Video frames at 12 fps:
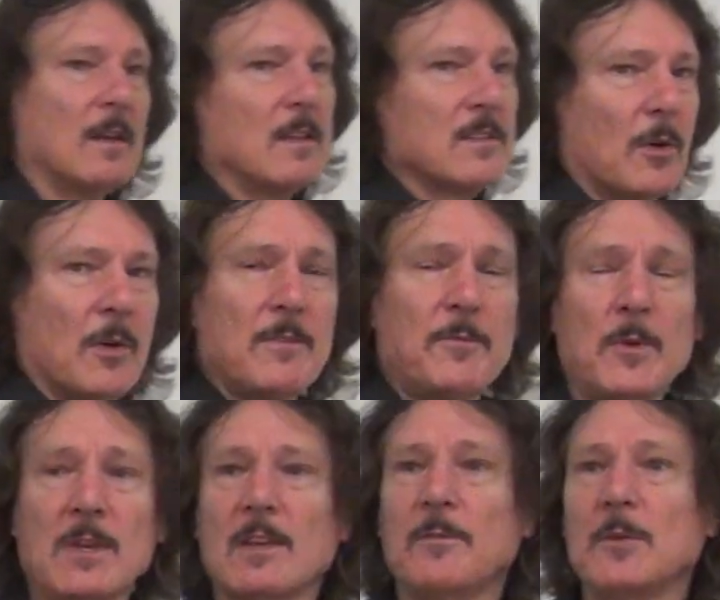So if
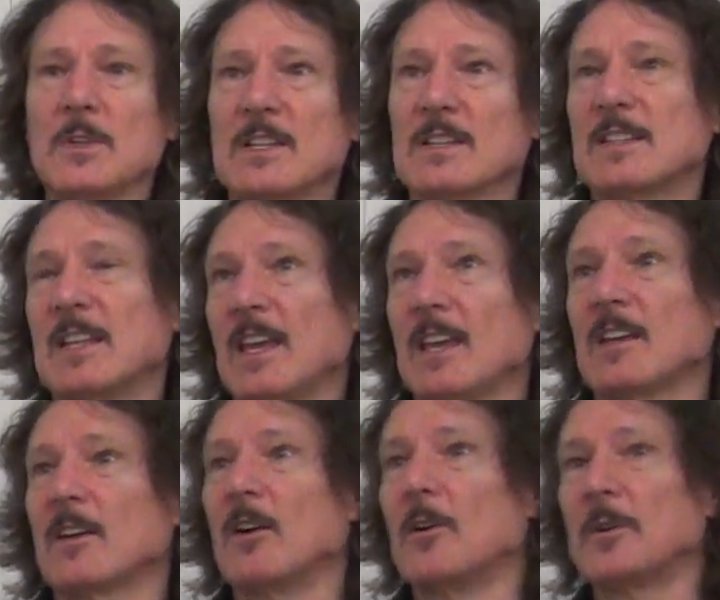we just
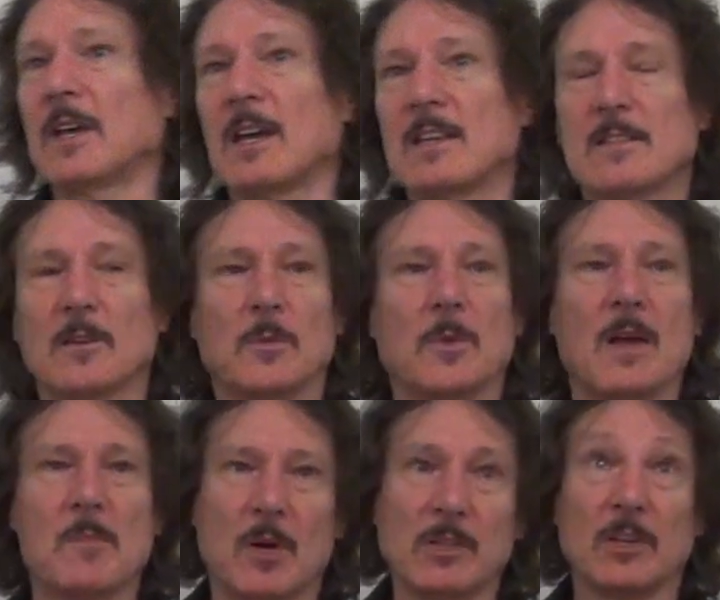take, okay, so a
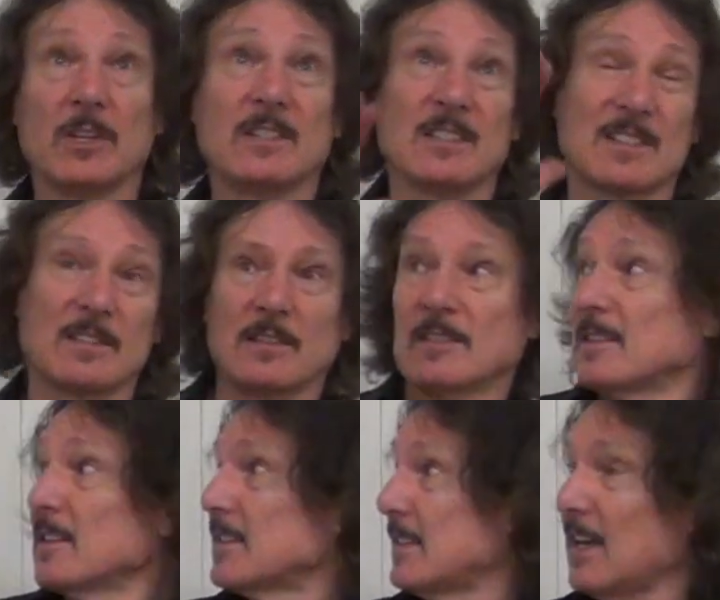monoid is
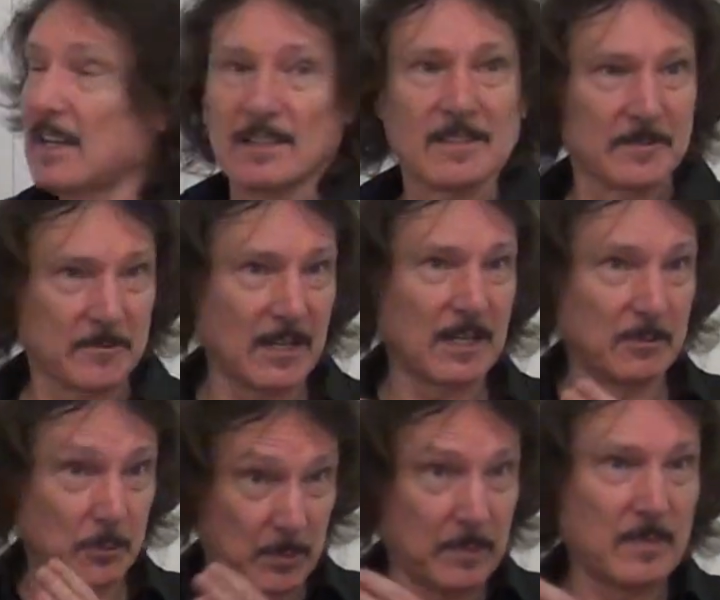a set, right?
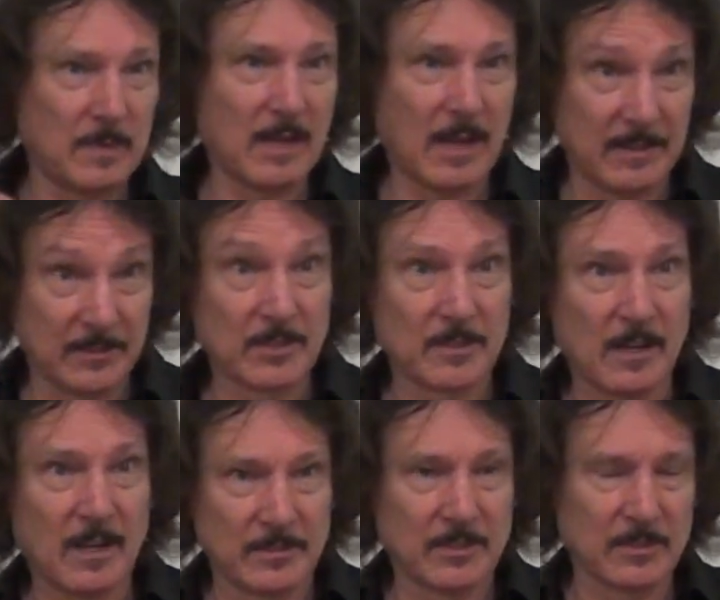Under
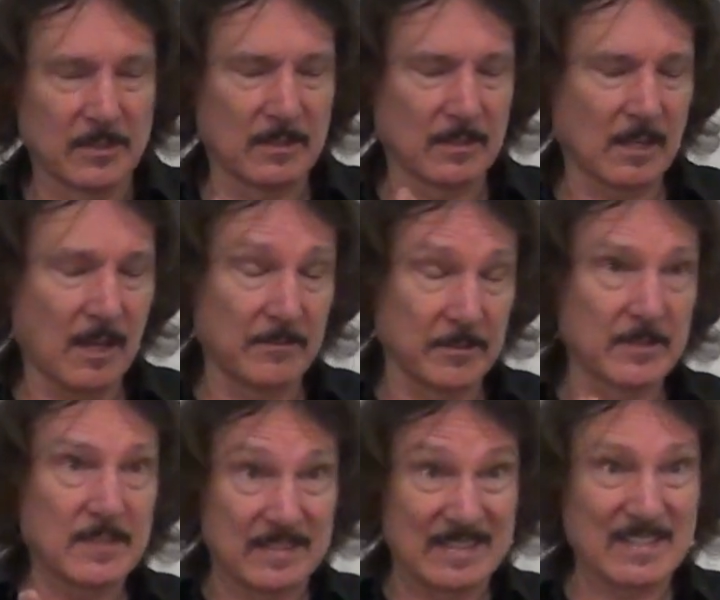the
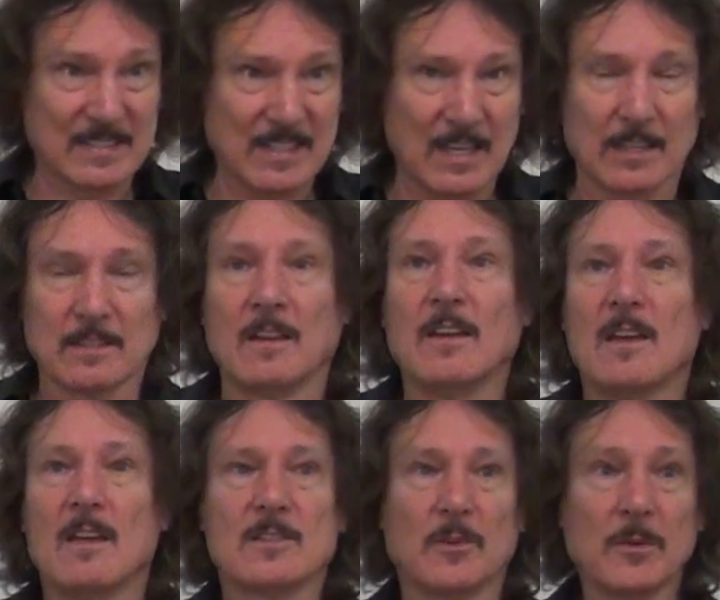covers, it's a set.
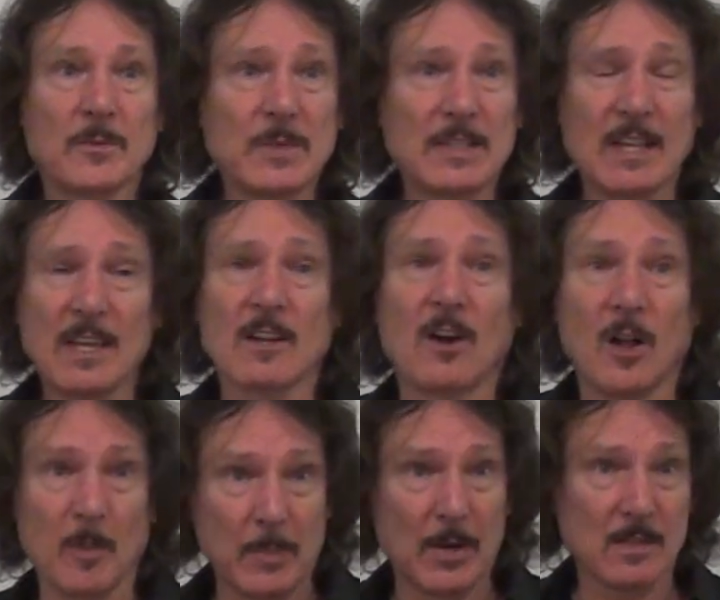So if we take
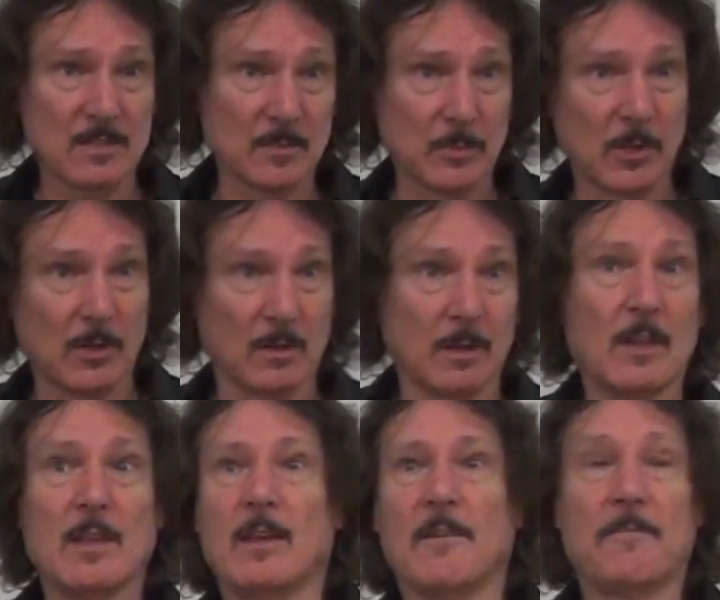all possible
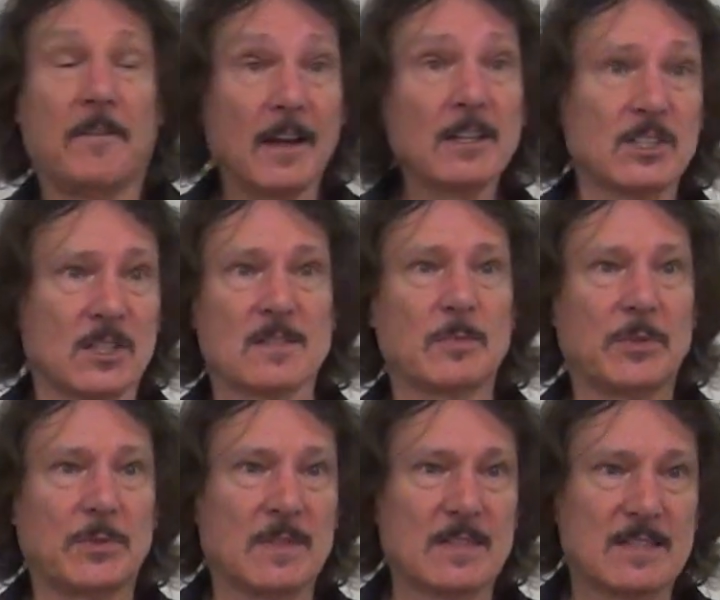functions
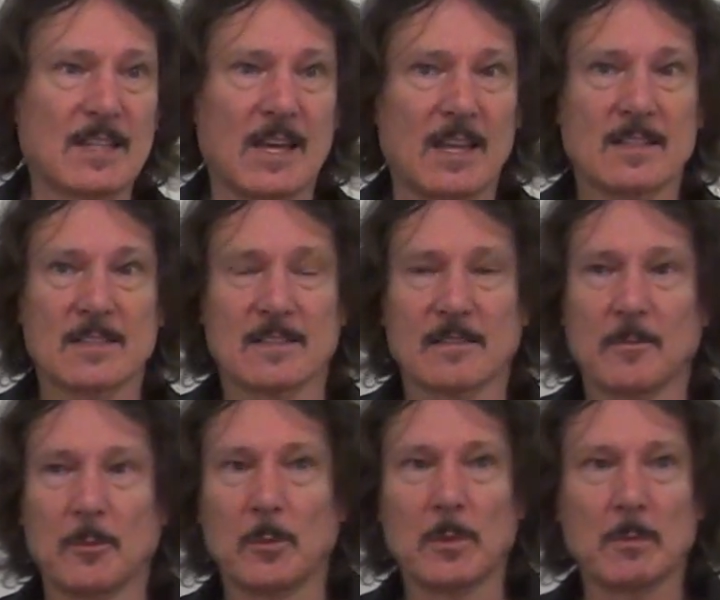between sets,
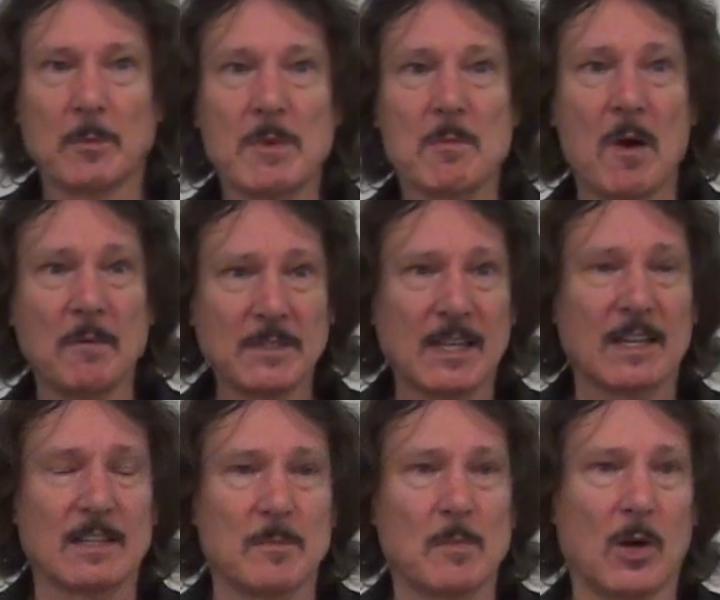we won't
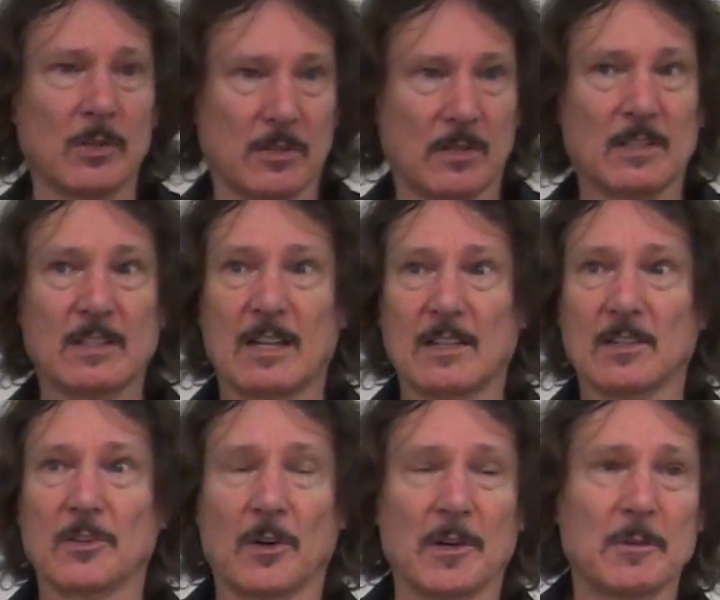get a monoid
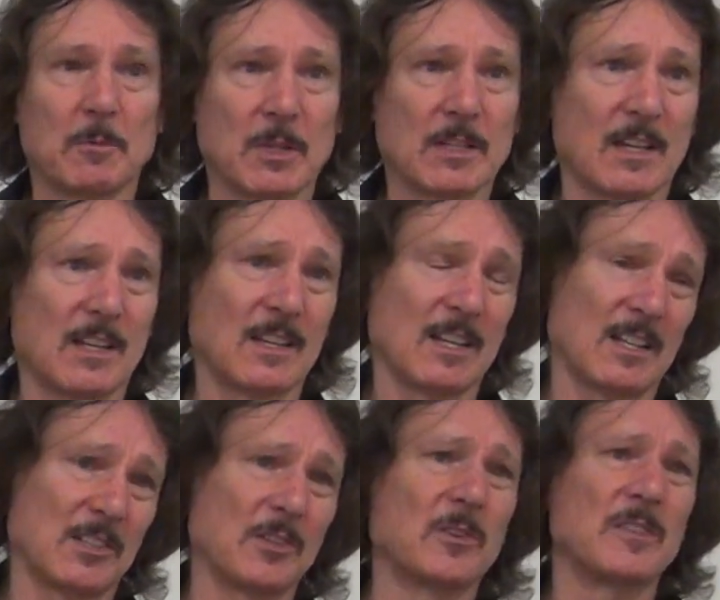category, we'll get a
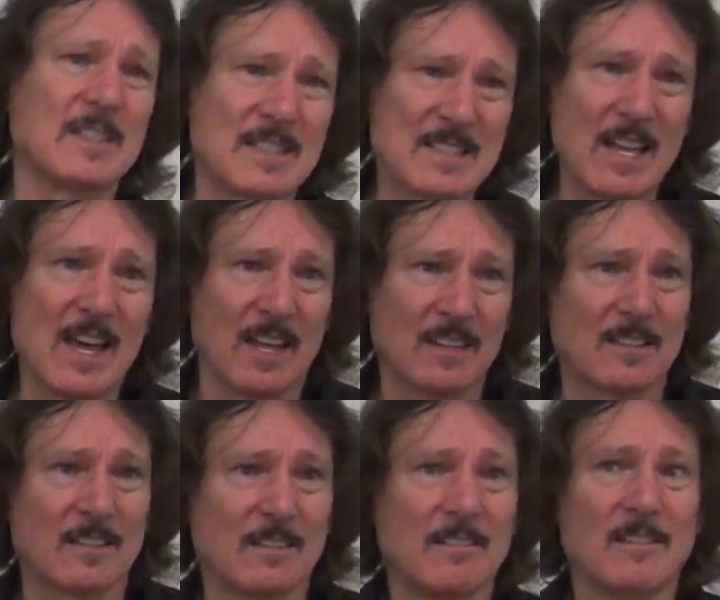category set,